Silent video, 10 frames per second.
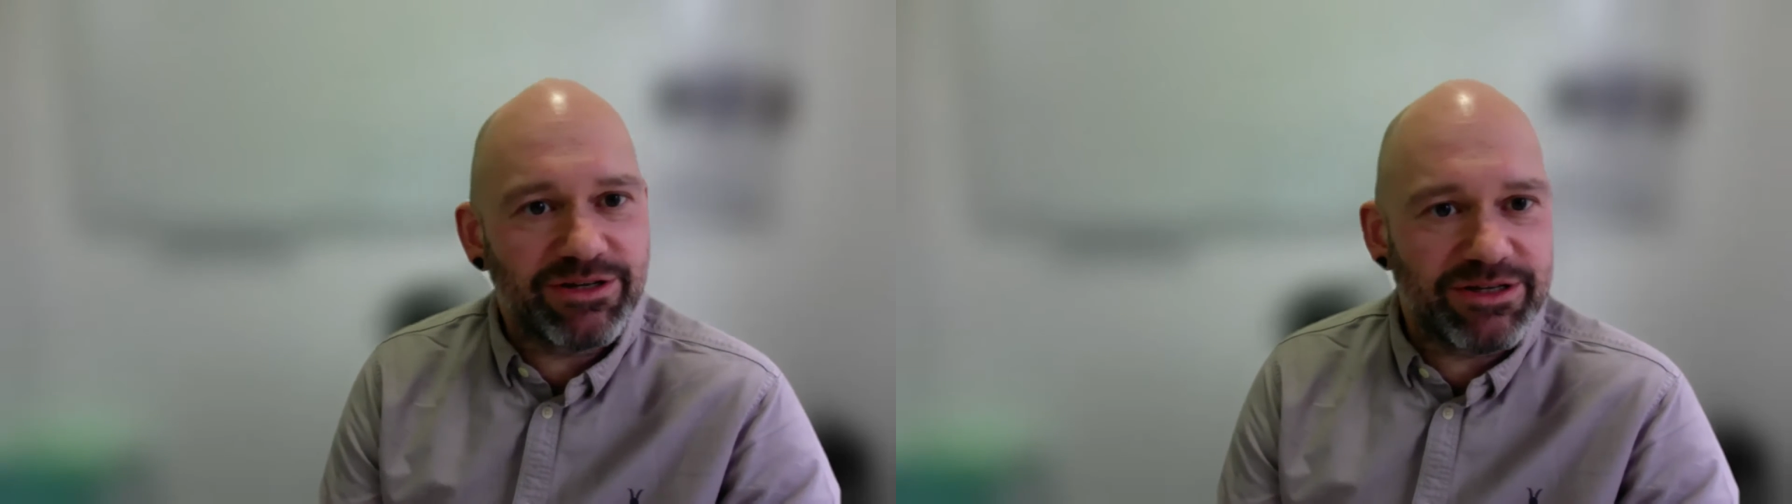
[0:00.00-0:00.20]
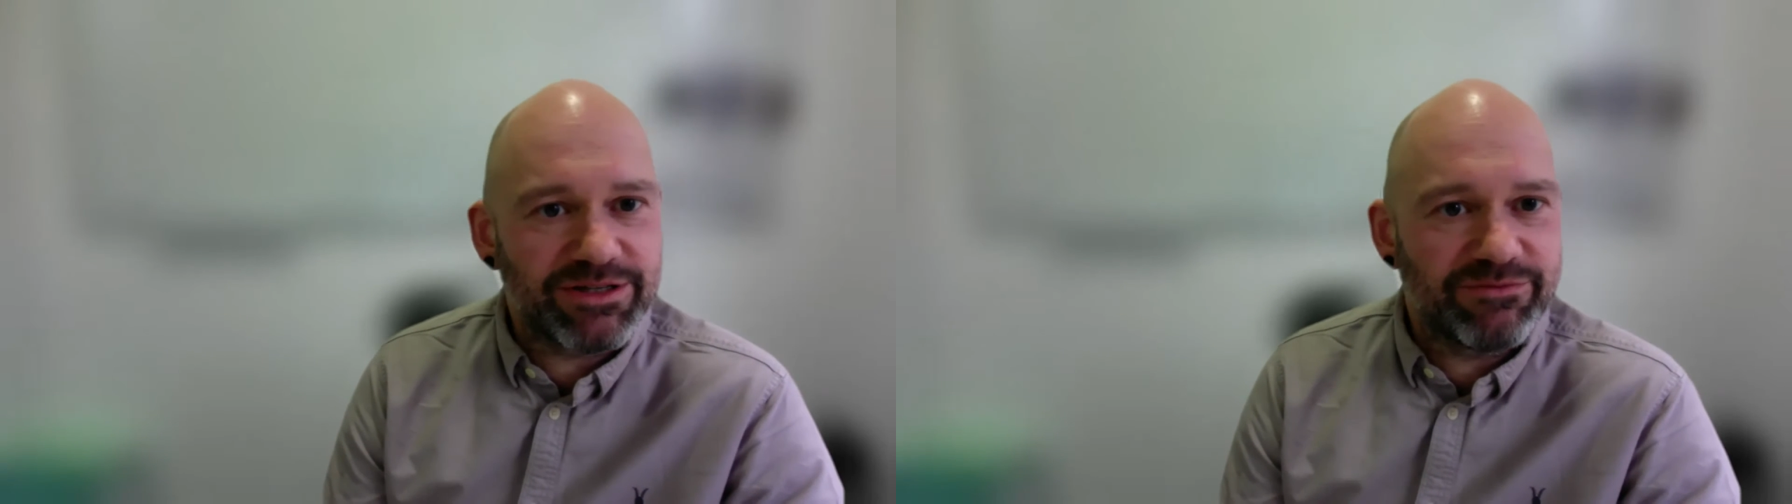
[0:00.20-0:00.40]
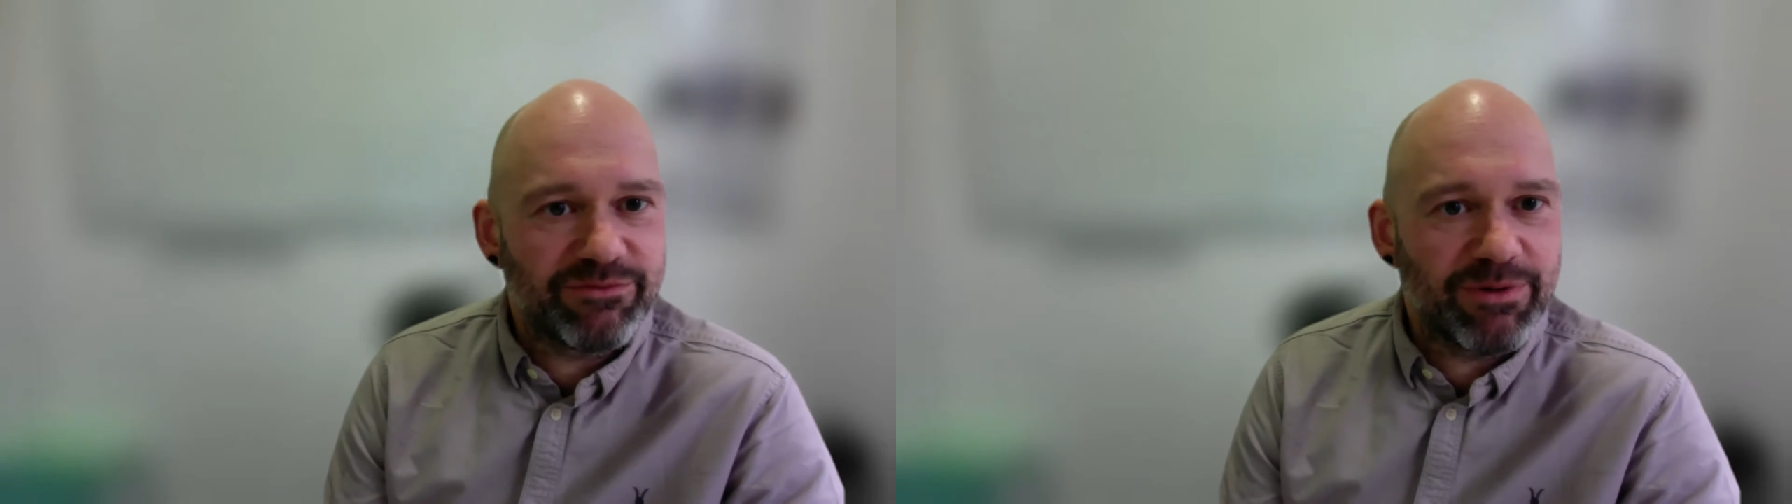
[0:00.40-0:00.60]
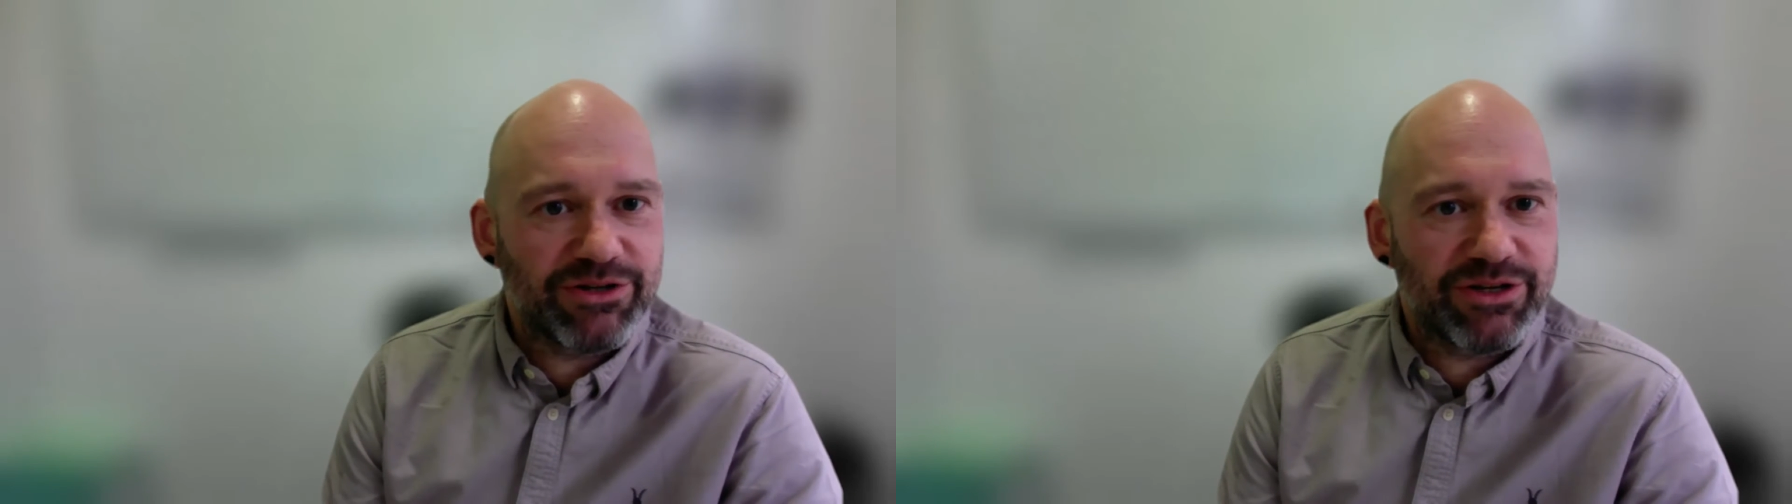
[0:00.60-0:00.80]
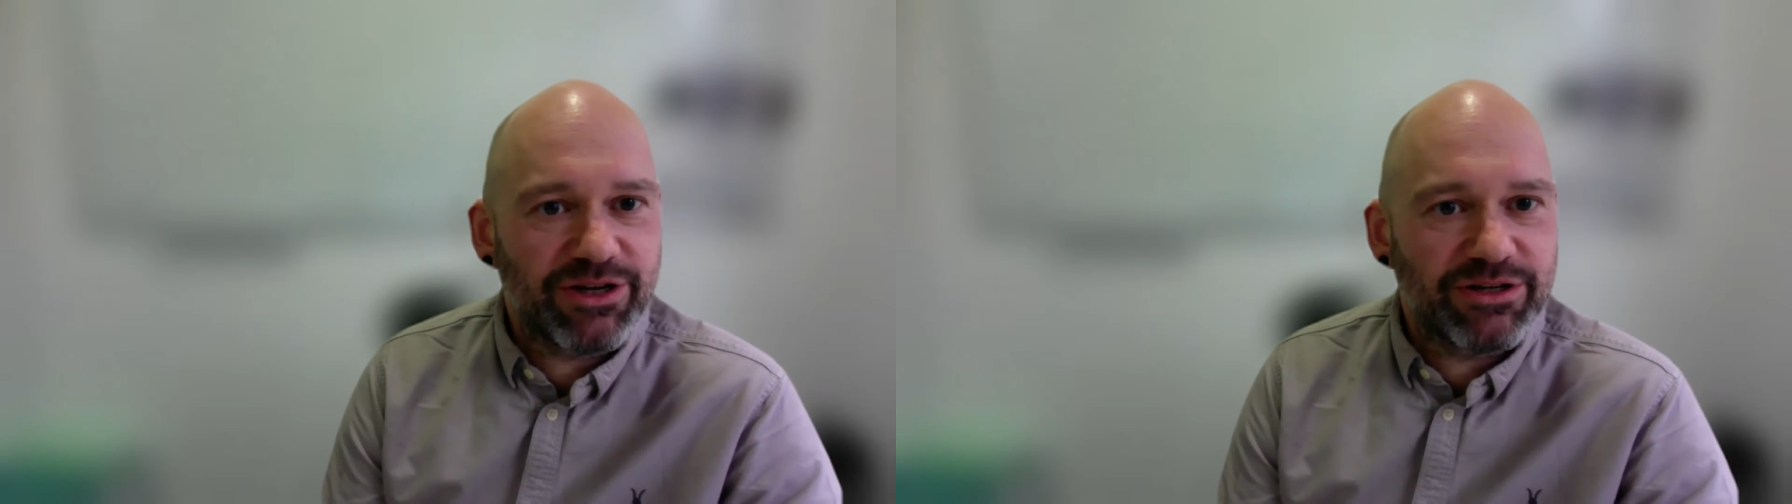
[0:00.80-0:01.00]

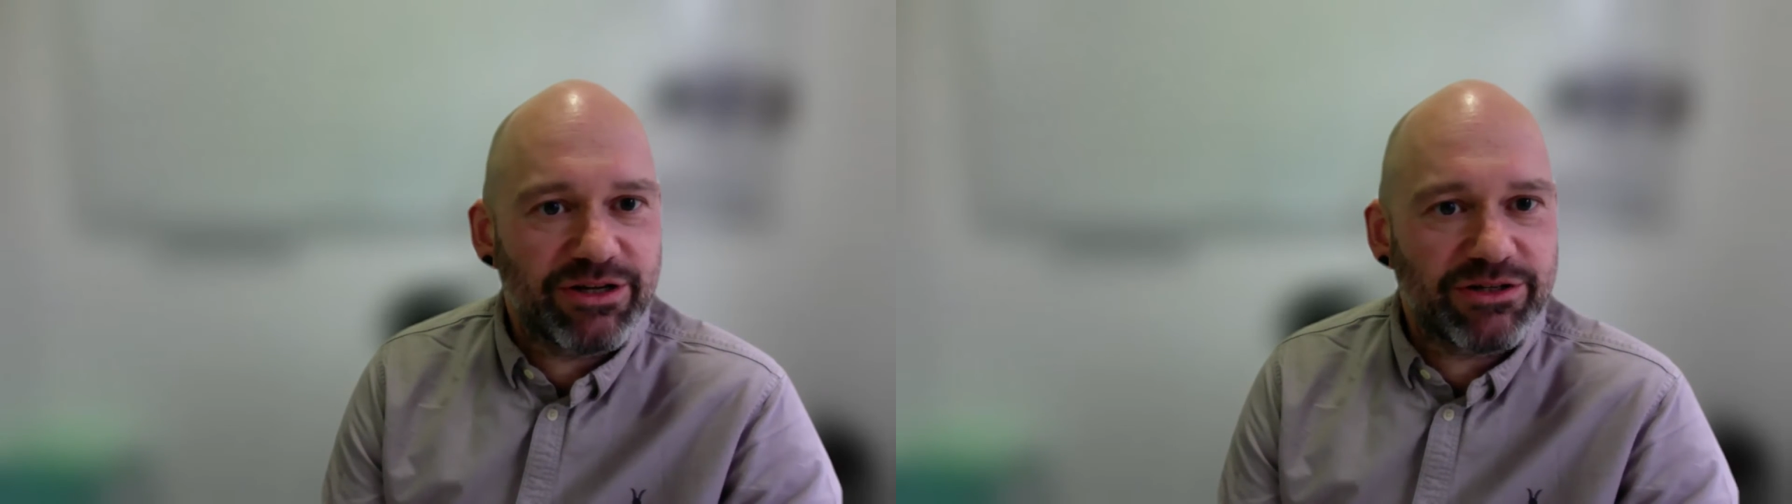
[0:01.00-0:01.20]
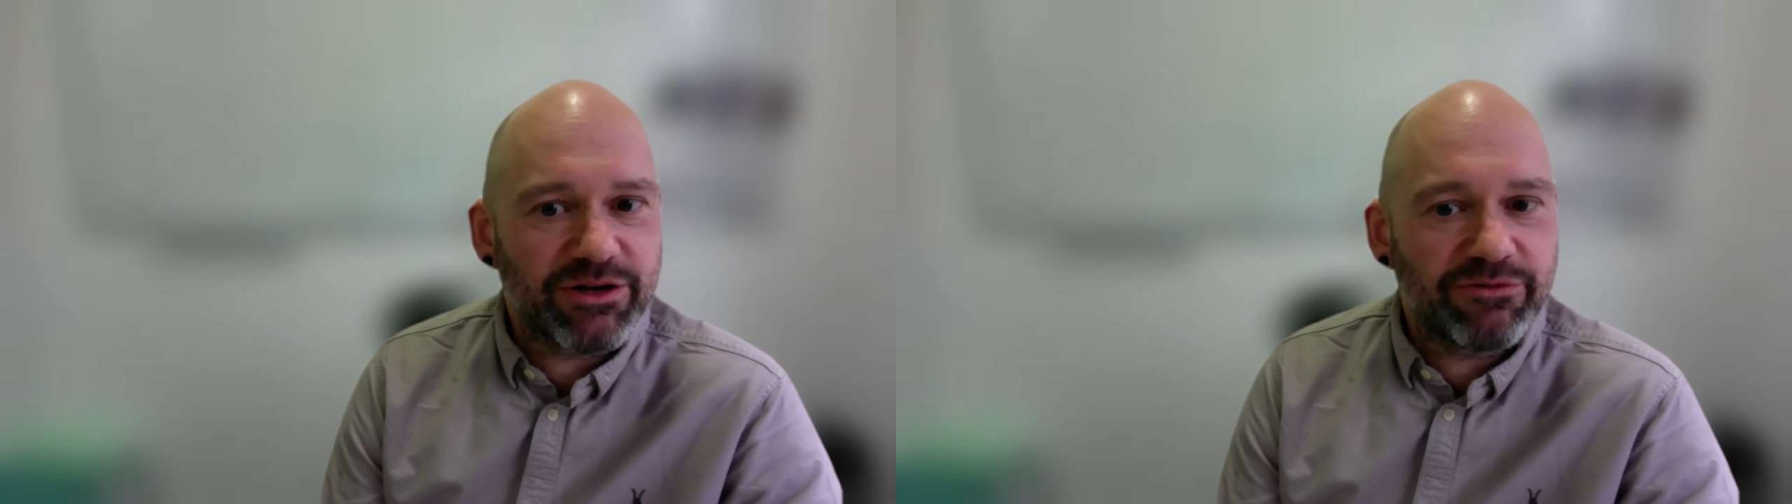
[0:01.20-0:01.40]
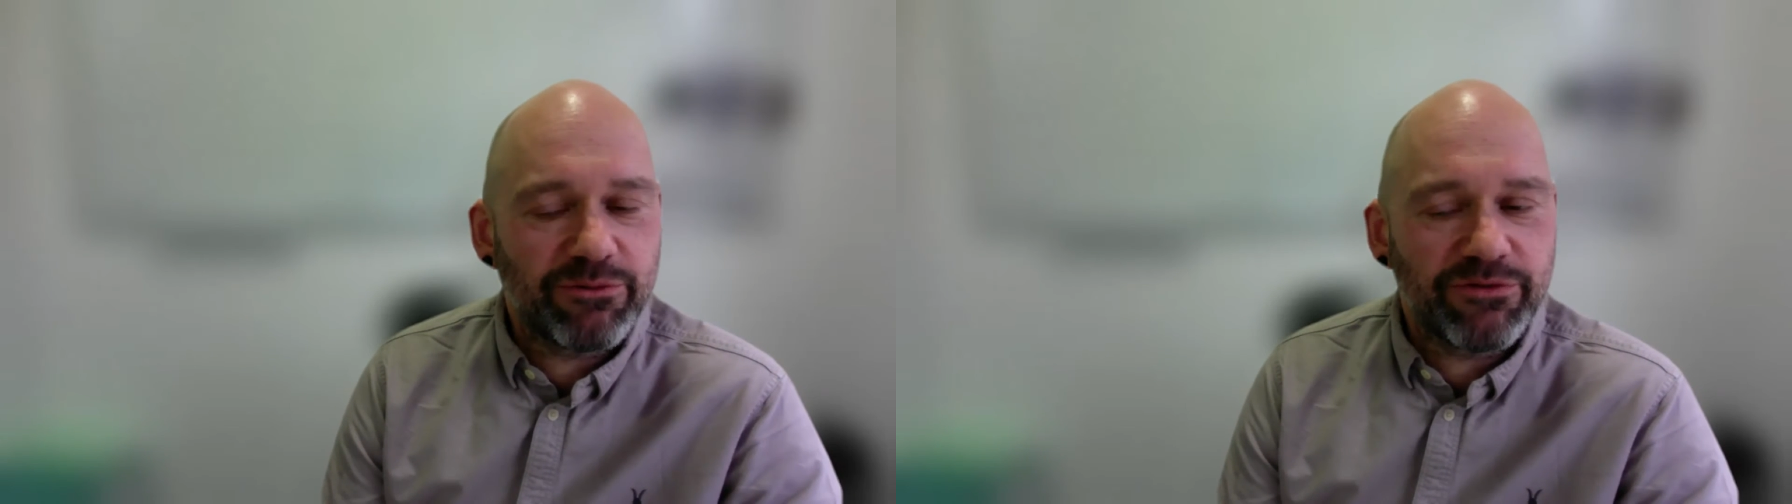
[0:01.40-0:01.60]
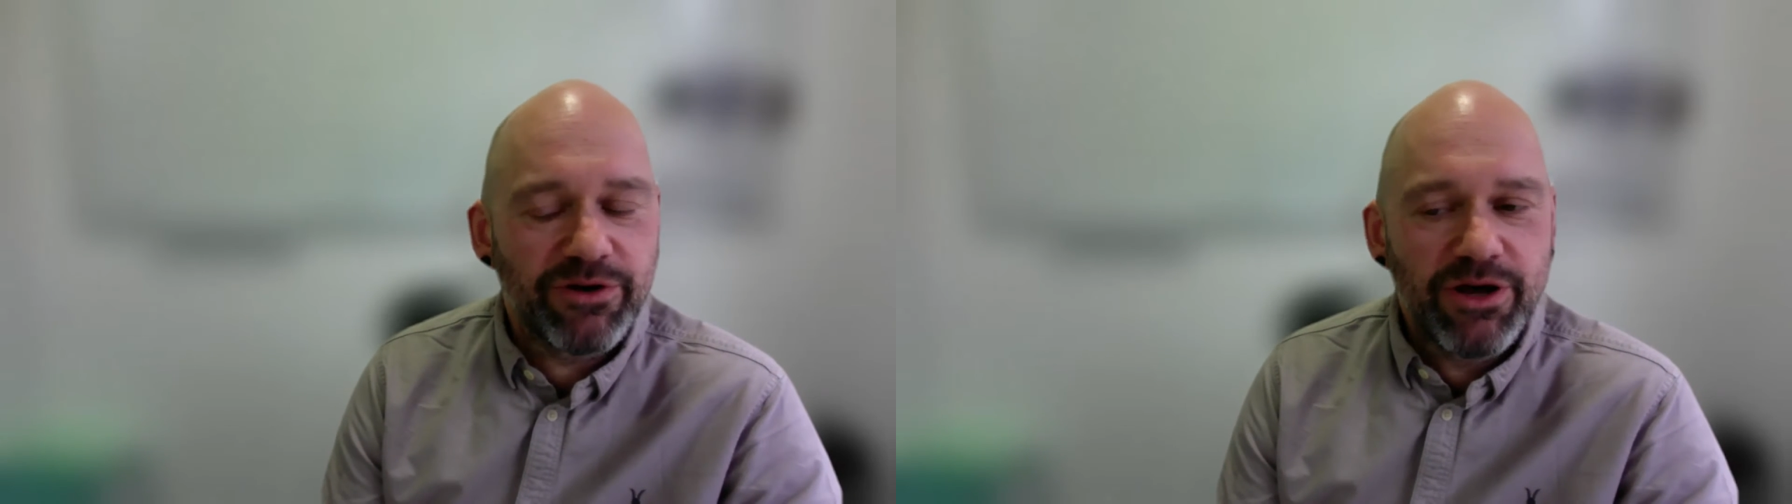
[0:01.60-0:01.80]
disinformation and so forth.